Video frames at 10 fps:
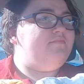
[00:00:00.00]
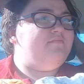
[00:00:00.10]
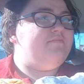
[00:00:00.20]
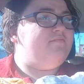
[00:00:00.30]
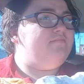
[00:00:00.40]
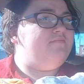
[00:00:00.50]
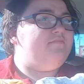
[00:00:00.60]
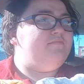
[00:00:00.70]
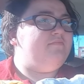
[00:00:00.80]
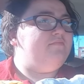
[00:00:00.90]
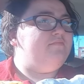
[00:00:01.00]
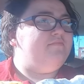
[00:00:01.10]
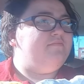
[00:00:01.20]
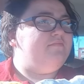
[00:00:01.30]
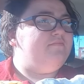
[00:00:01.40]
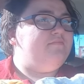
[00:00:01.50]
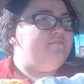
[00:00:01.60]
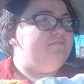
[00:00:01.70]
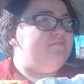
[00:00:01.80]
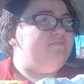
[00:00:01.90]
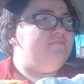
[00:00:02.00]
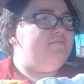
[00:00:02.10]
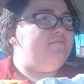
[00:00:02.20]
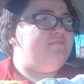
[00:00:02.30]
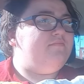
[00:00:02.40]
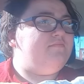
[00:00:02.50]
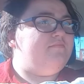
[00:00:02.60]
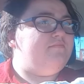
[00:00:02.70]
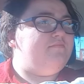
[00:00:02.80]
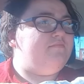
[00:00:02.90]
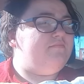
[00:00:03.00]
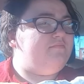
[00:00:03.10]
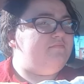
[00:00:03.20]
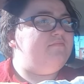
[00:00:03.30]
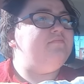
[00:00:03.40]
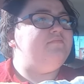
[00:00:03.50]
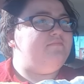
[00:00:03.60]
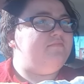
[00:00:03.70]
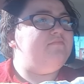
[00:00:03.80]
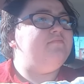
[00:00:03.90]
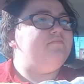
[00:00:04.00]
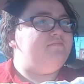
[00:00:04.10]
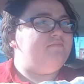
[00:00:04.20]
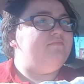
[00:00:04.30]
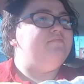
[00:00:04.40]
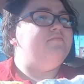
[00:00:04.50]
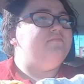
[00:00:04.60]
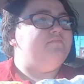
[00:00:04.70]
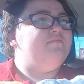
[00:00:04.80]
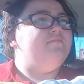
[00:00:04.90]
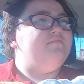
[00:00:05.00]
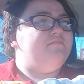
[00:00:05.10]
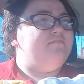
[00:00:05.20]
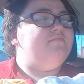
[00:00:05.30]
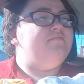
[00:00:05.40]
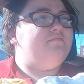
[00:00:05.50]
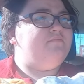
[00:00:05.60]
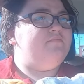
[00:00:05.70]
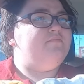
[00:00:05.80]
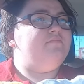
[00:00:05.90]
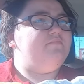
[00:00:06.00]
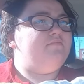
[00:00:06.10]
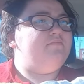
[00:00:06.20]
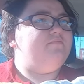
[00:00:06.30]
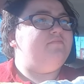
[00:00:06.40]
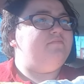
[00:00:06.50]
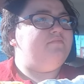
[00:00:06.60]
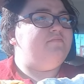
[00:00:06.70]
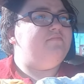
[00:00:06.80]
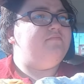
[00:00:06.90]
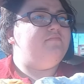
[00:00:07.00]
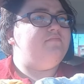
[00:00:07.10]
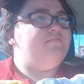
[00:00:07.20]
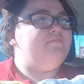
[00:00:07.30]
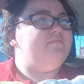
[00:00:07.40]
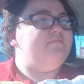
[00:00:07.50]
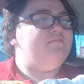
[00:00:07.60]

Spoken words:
(not speaking)